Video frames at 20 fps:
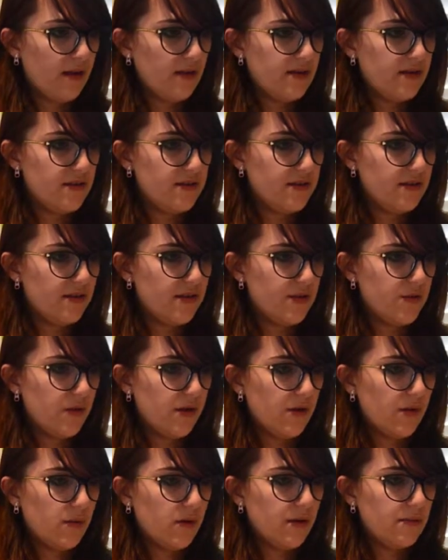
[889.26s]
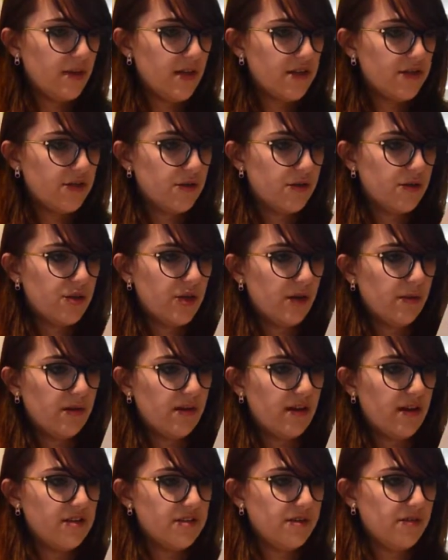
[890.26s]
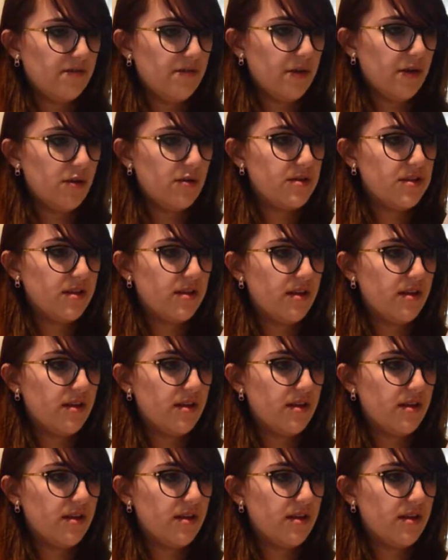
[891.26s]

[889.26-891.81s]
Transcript: Isn't this what you want, Master? Jailbot asked, confused.